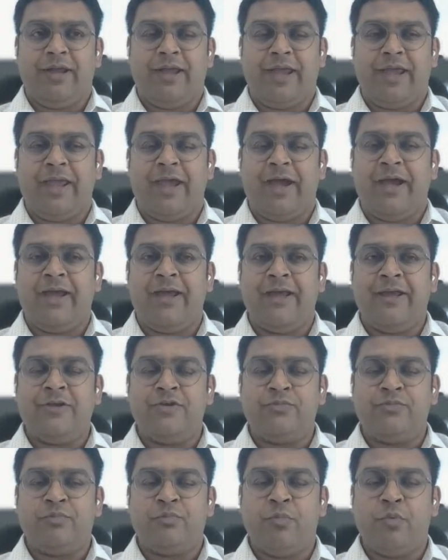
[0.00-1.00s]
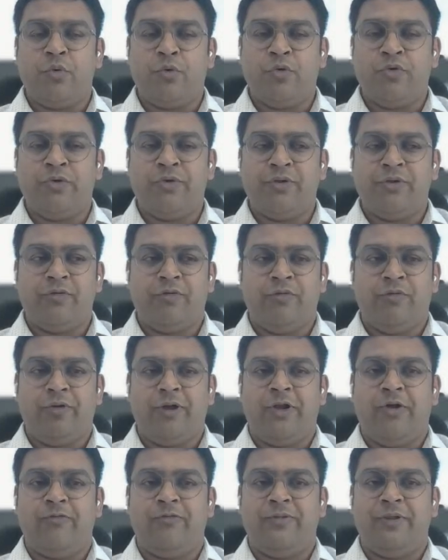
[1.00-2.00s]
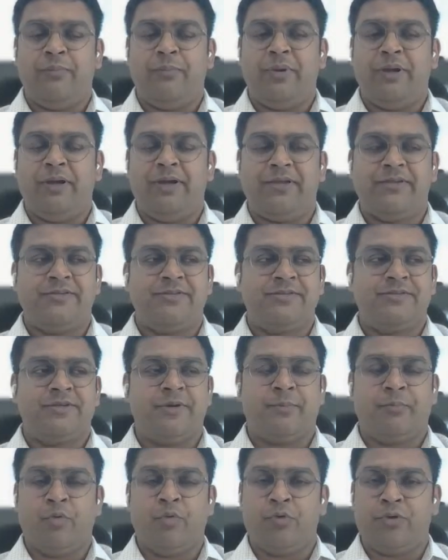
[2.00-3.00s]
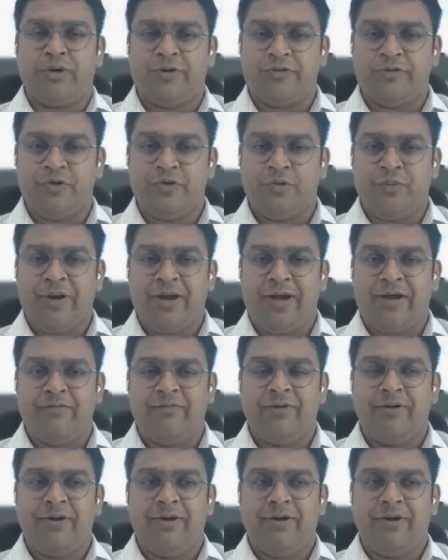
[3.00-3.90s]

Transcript: AI is both one of the biggest supporters you have